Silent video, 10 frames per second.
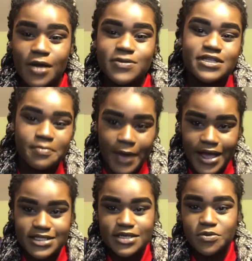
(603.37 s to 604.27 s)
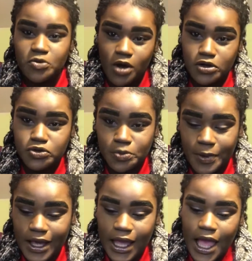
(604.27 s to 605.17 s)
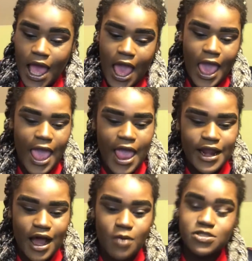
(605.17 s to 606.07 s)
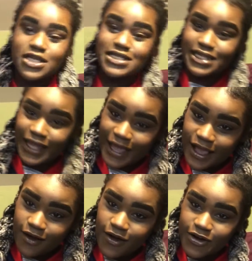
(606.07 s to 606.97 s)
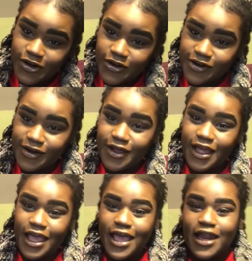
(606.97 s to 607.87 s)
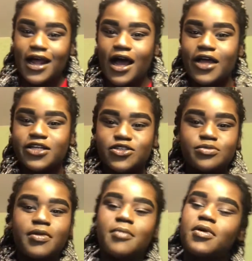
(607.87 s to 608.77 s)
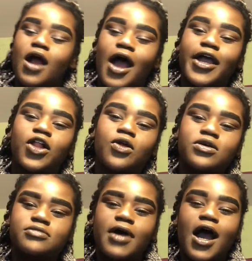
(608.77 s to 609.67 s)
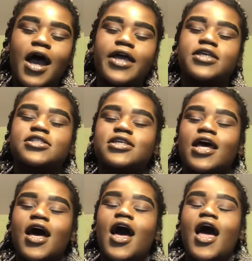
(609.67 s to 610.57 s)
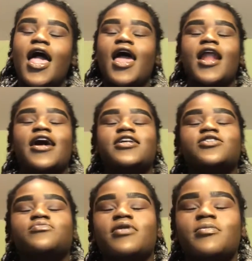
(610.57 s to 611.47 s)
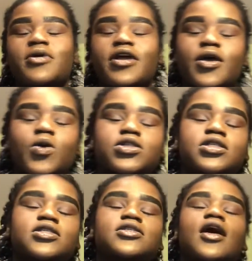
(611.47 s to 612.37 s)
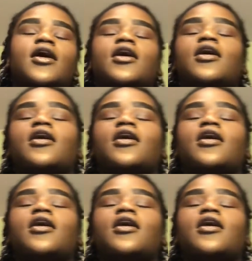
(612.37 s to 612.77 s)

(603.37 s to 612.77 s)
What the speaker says: I was in the back seat with Guadalupe, and I was just laying on her, and I just remember I closed my eyes, and I just remember it was just like,